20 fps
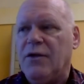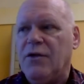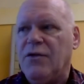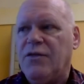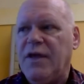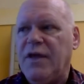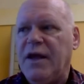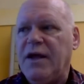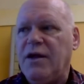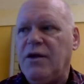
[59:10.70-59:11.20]

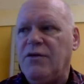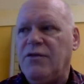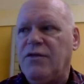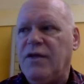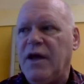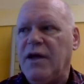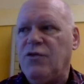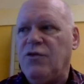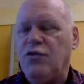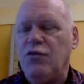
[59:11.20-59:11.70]

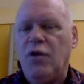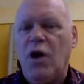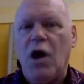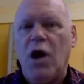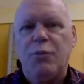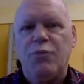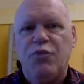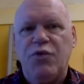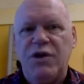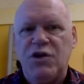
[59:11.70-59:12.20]
they do
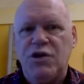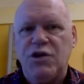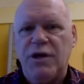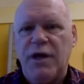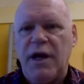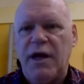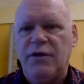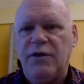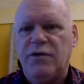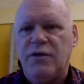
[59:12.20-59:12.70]
not
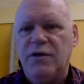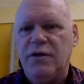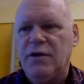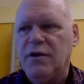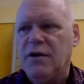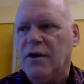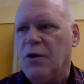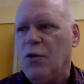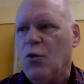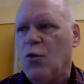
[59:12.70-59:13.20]
appreciate
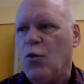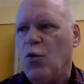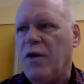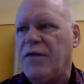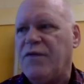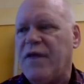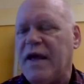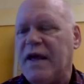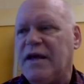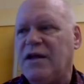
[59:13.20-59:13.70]

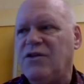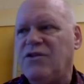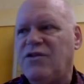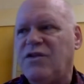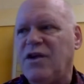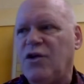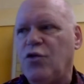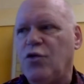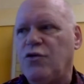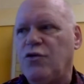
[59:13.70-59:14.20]
what they
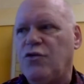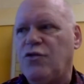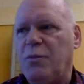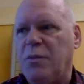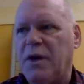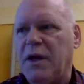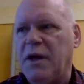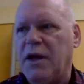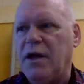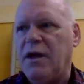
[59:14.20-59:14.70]
considered to
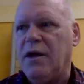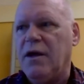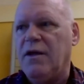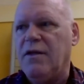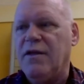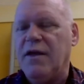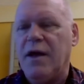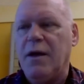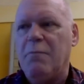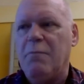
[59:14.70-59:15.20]
be
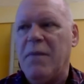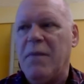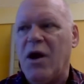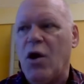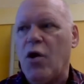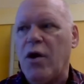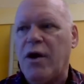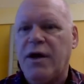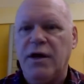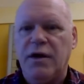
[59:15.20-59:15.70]
the
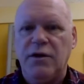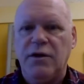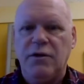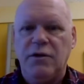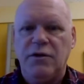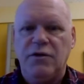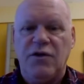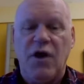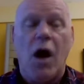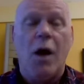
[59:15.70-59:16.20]

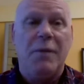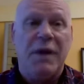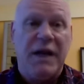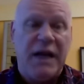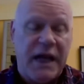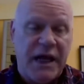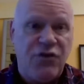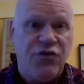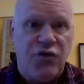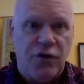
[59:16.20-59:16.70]
American
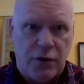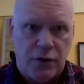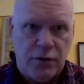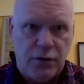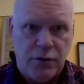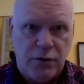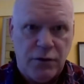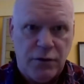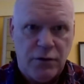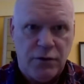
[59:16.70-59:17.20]
domination
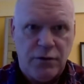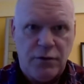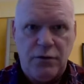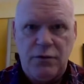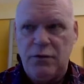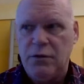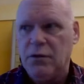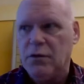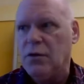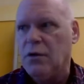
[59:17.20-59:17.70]

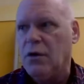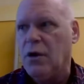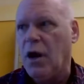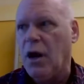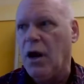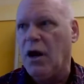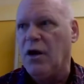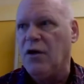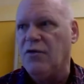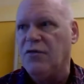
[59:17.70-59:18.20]

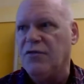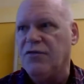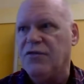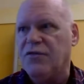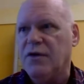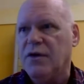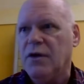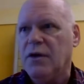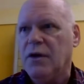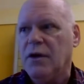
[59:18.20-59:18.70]

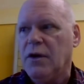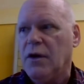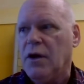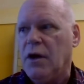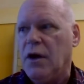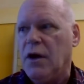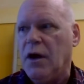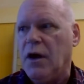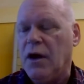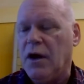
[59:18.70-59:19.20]
of
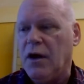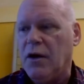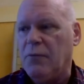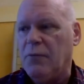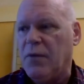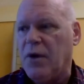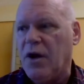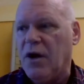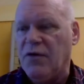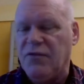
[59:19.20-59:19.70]

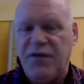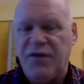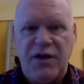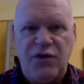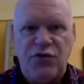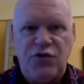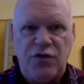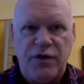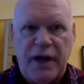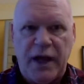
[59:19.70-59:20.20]

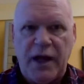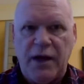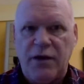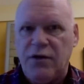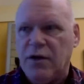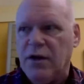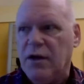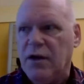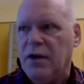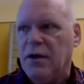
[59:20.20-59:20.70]

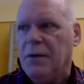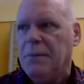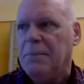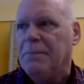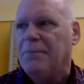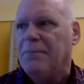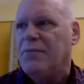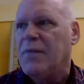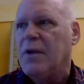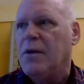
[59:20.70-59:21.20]
internet.
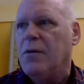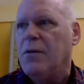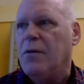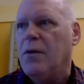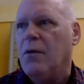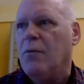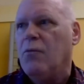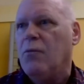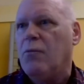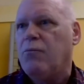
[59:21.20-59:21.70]

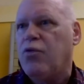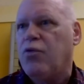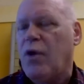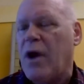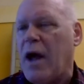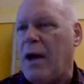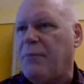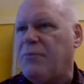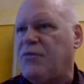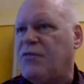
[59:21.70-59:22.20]

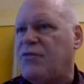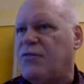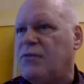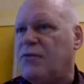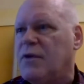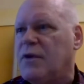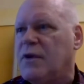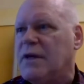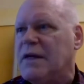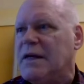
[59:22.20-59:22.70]
Perhaps